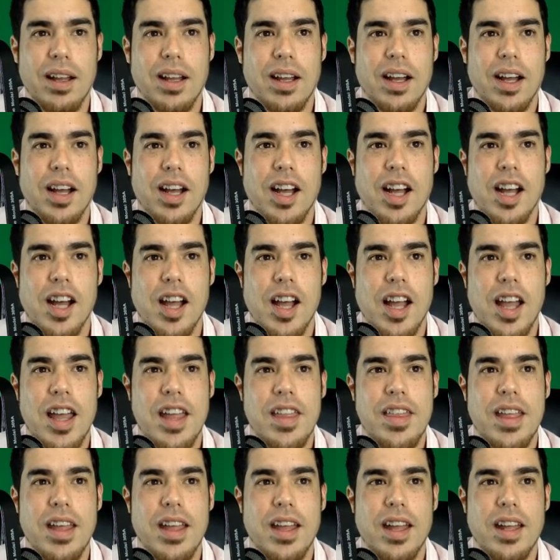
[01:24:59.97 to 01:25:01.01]

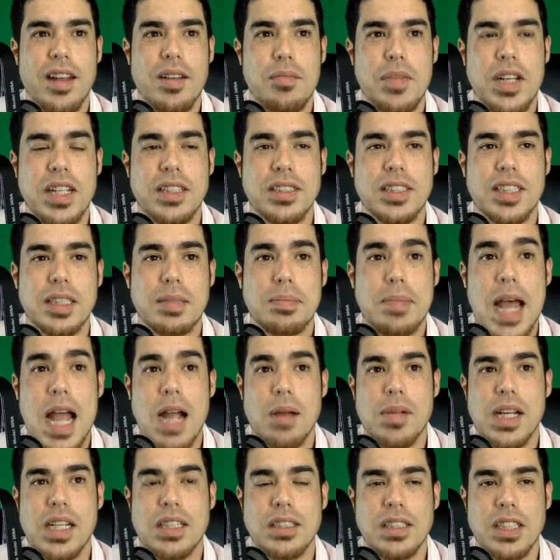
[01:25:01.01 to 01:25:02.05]
And then Mindy says
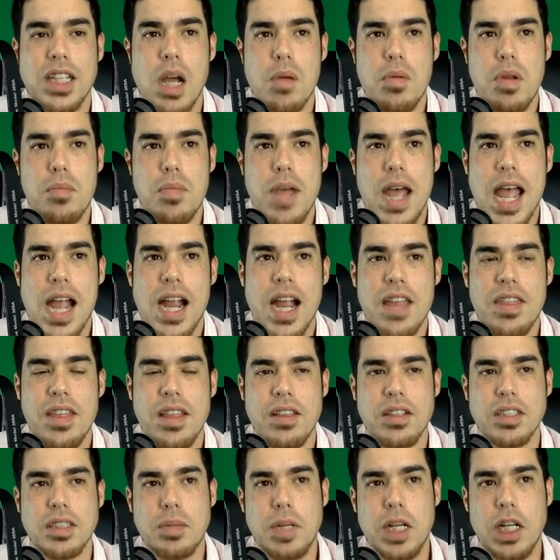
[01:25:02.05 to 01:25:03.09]
Pac-Mans are coming back. I think
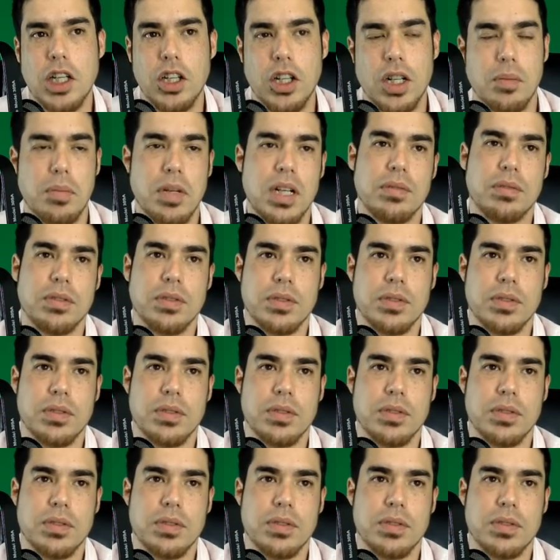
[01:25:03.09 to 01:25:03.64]
there's been a little bit of a